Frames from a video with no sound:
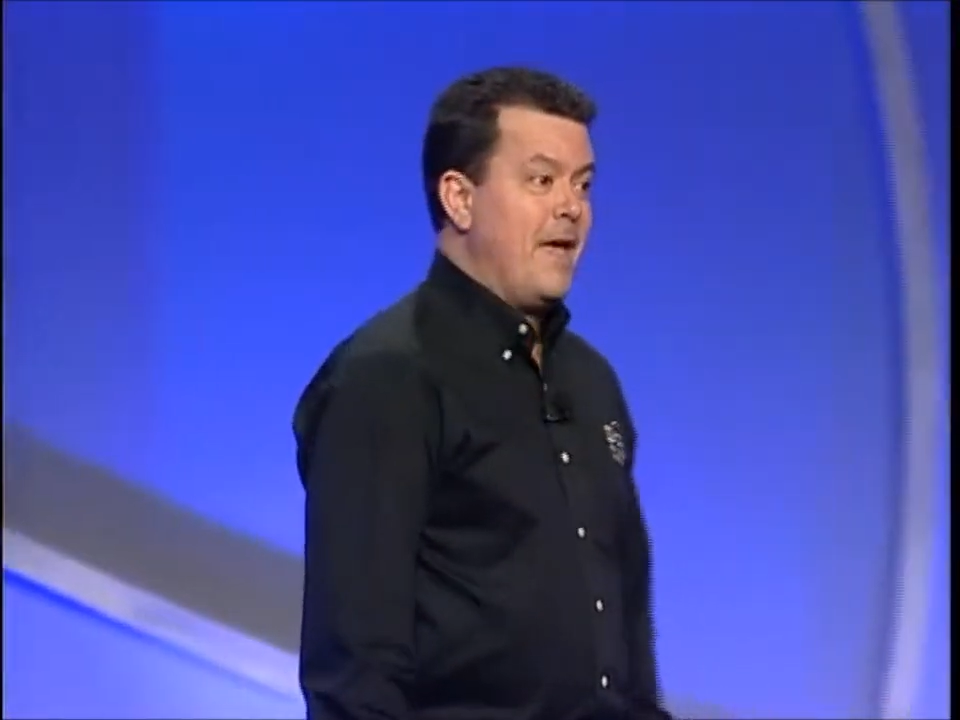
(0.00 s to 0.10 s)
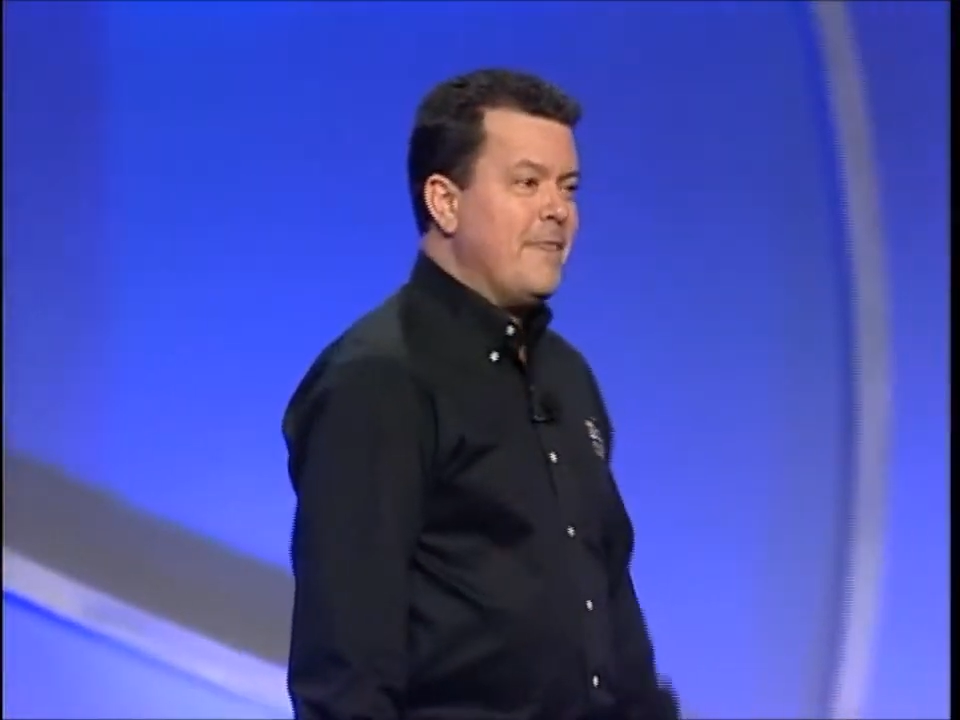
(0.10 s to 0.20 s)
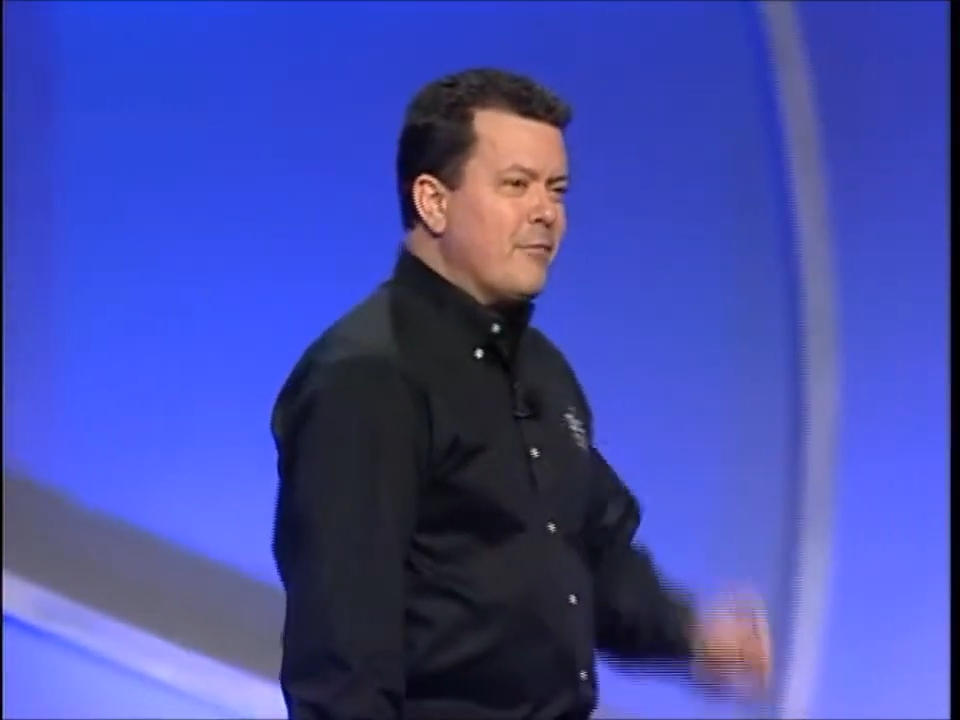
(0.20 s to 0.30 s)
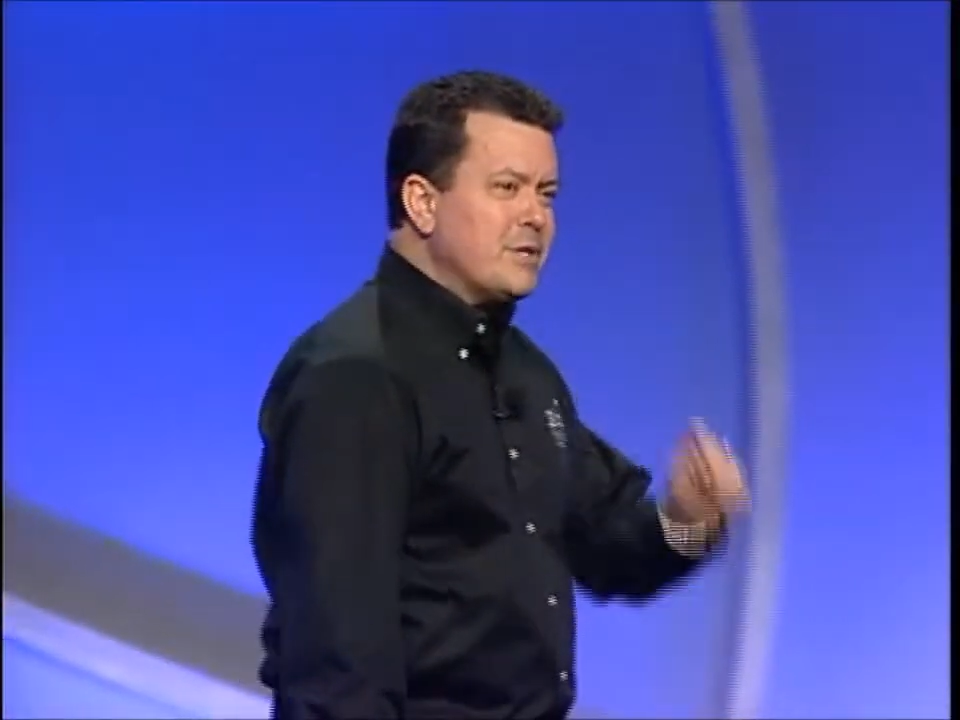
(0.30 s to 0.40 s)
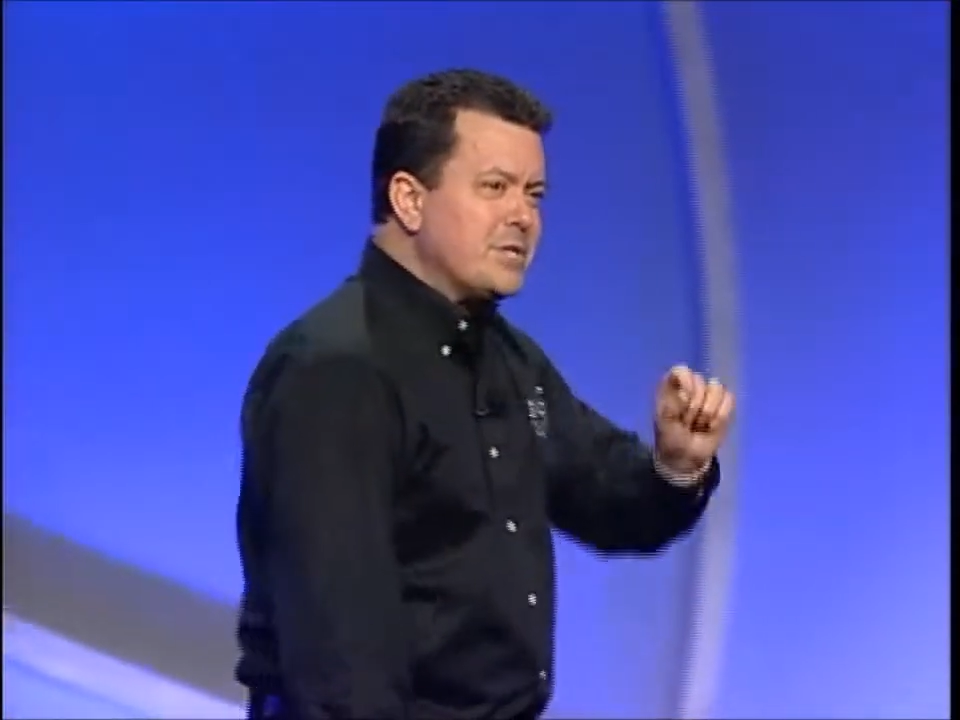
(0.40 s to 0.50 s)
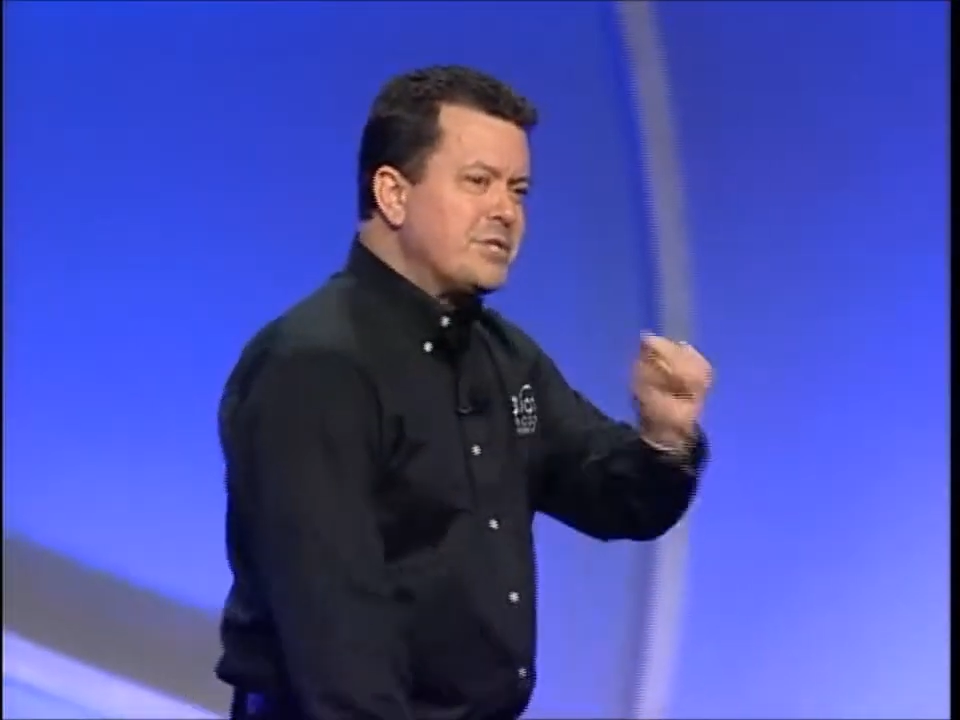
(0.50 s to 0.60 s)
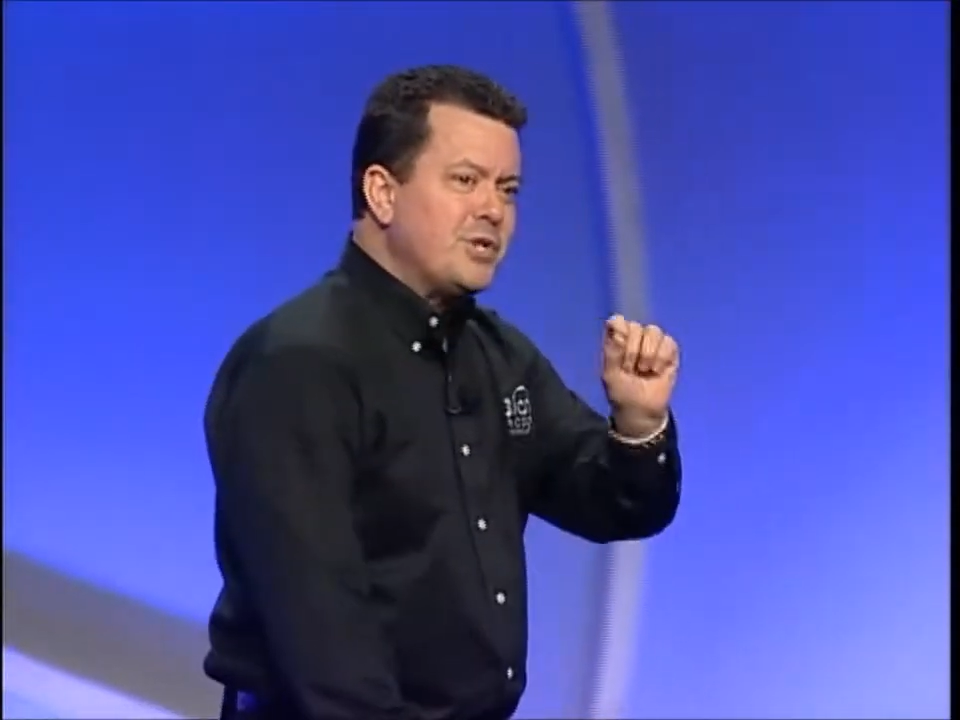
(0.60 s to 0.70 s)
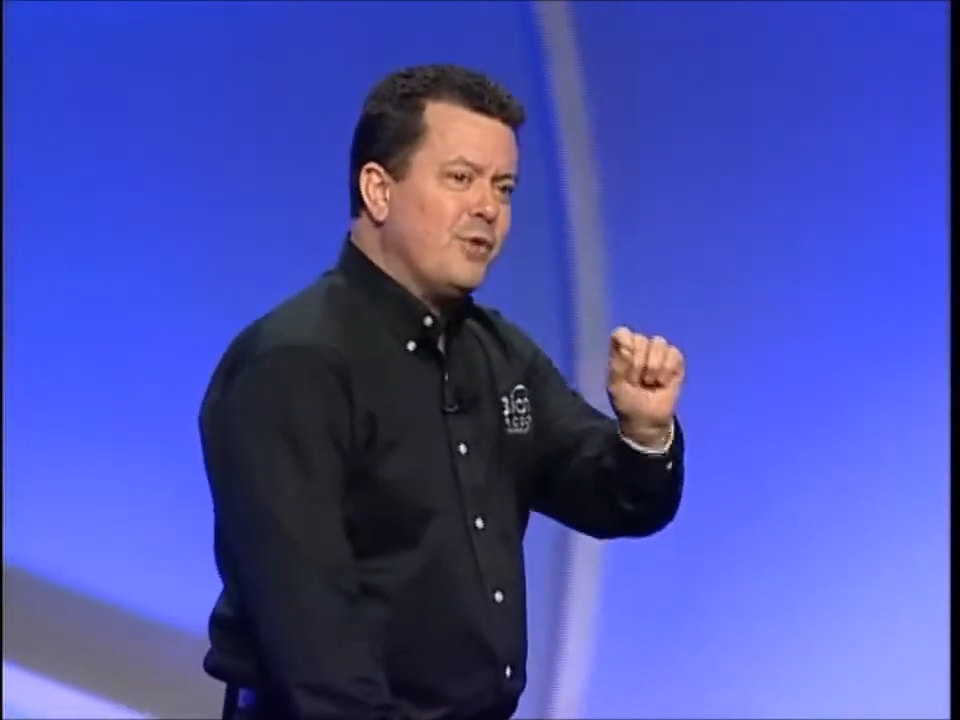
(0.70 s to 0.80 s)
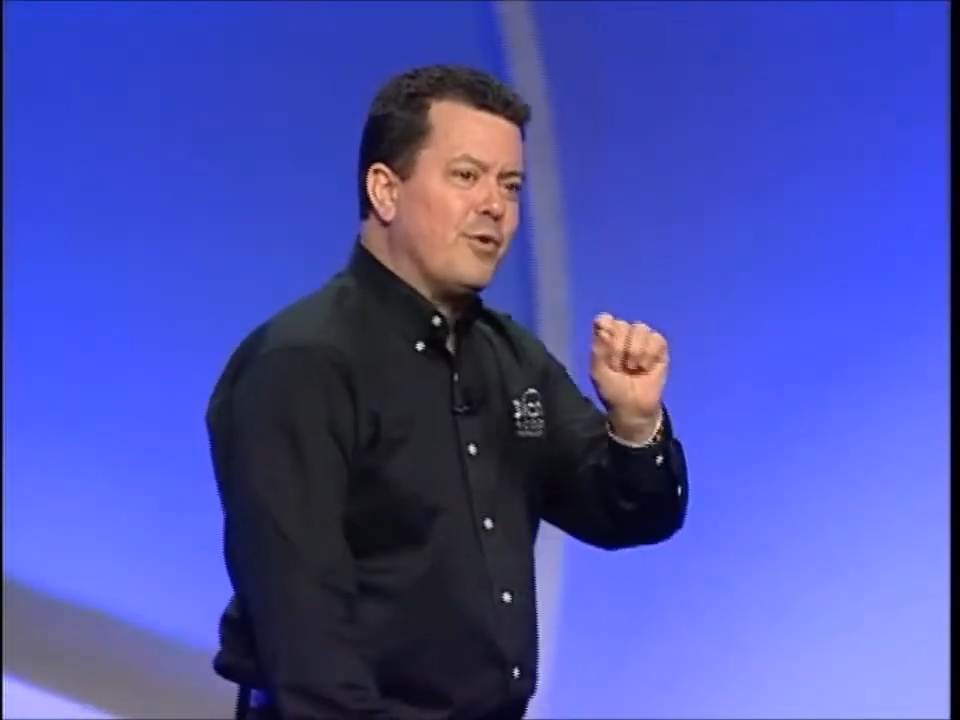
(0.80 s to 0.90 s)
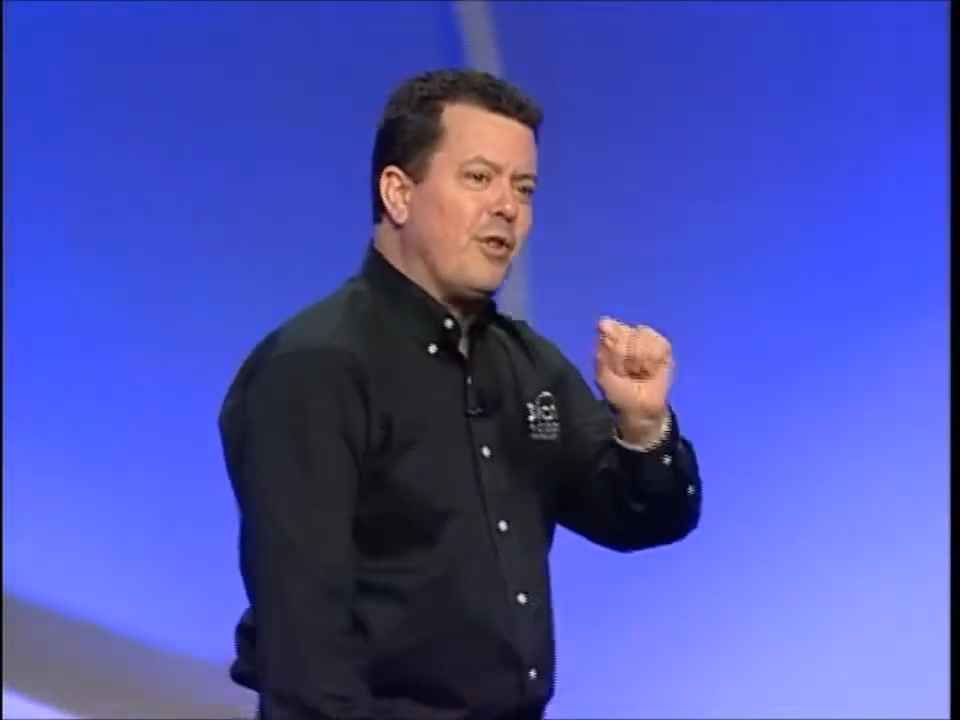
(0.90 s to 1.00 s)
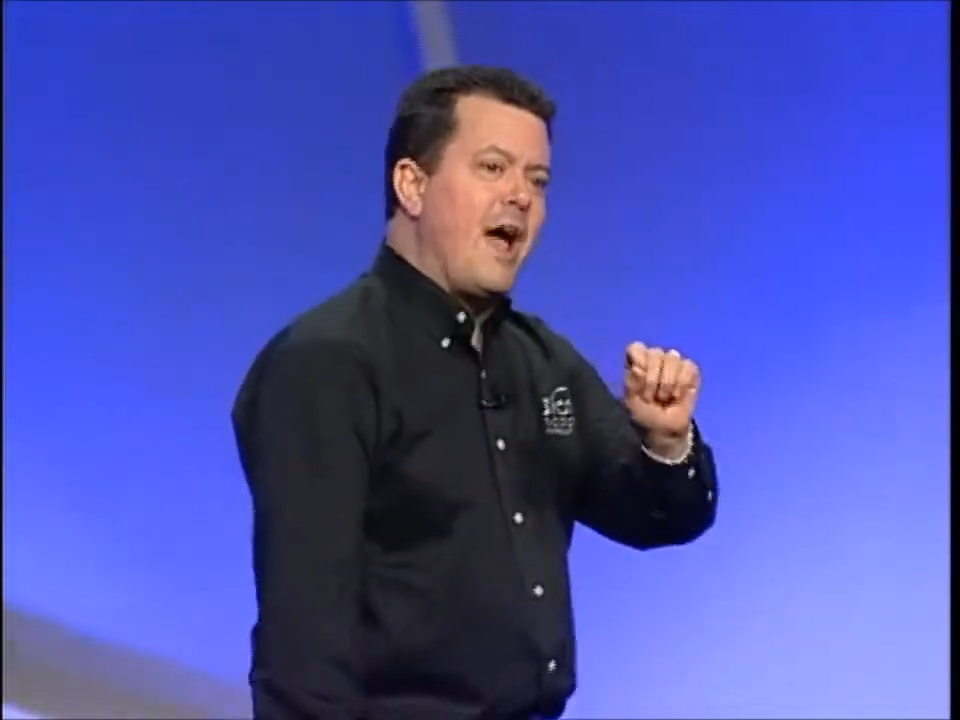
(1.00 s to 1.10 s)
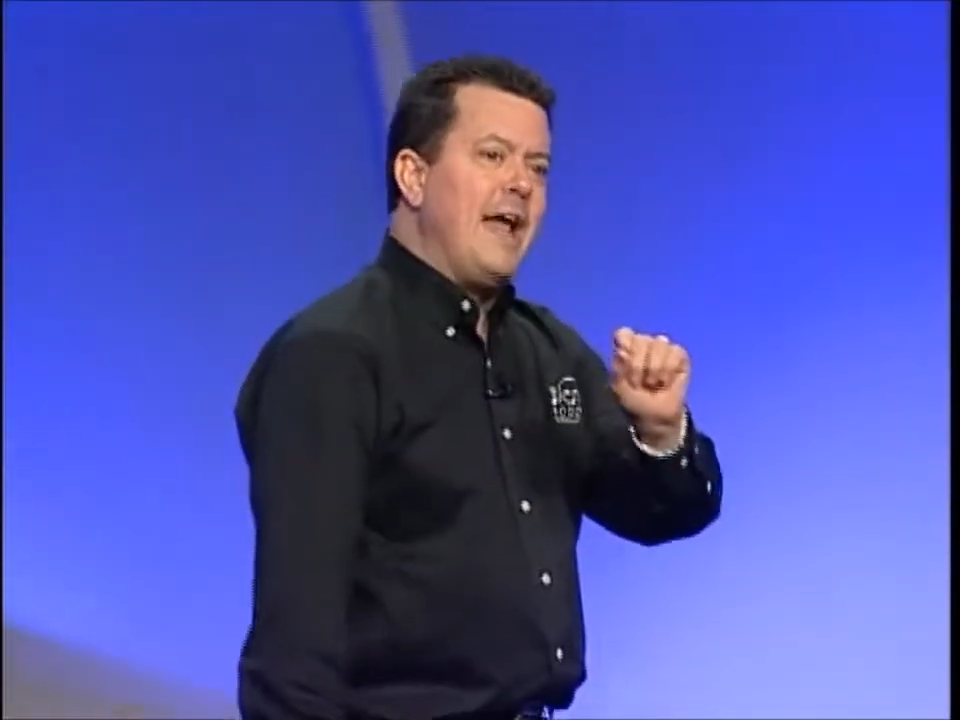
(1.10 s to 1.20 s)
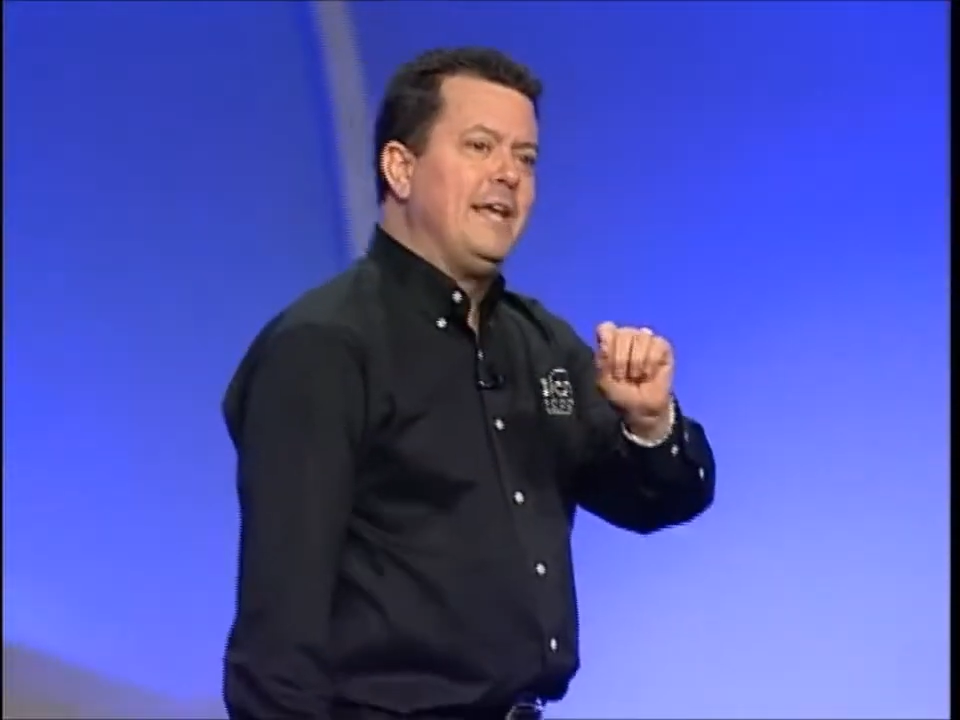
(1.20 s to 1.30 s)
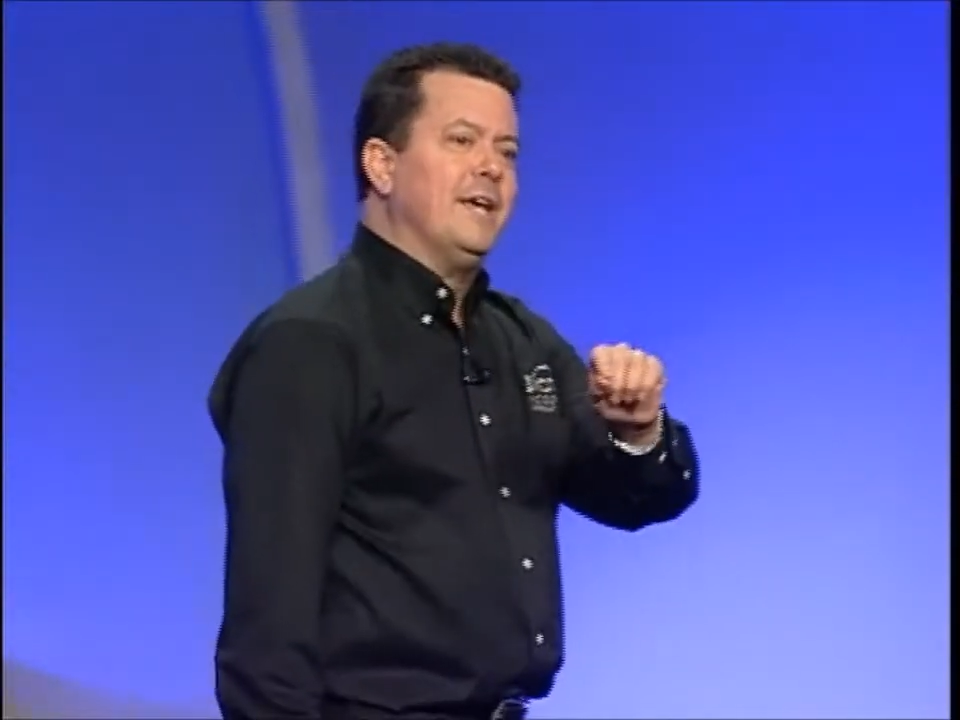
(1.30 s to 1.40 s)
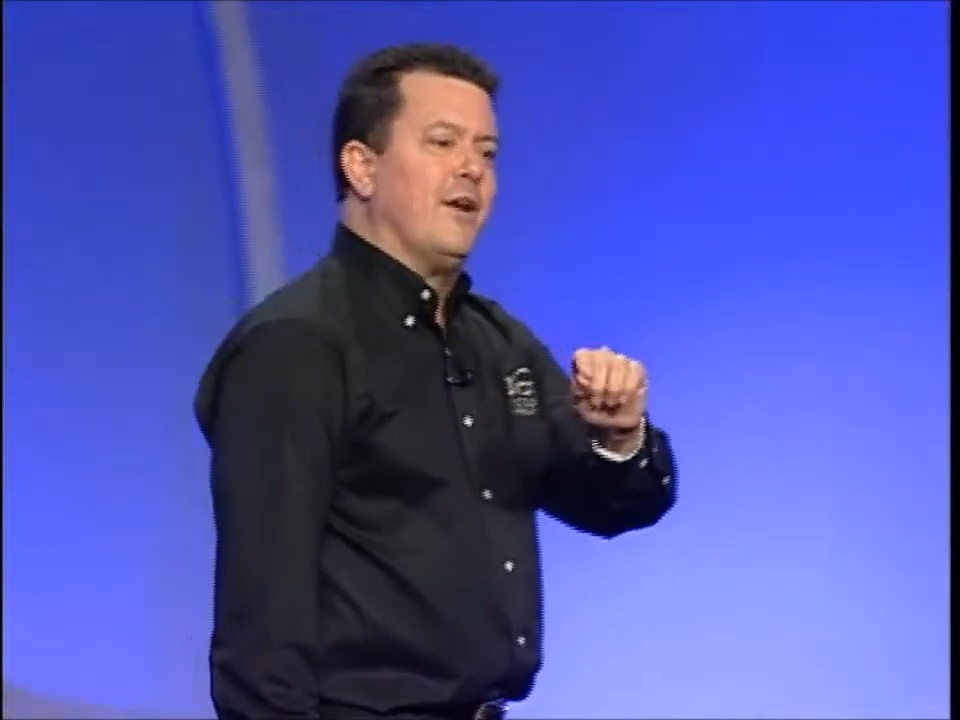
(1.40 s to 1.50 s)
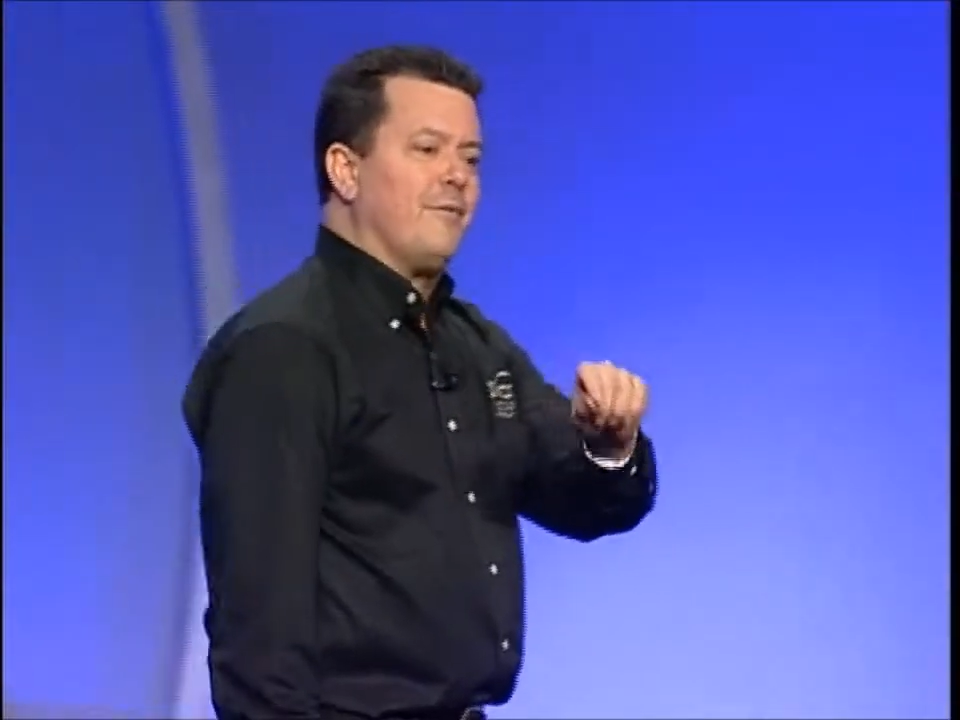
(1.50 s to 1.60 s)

There is a silver lining in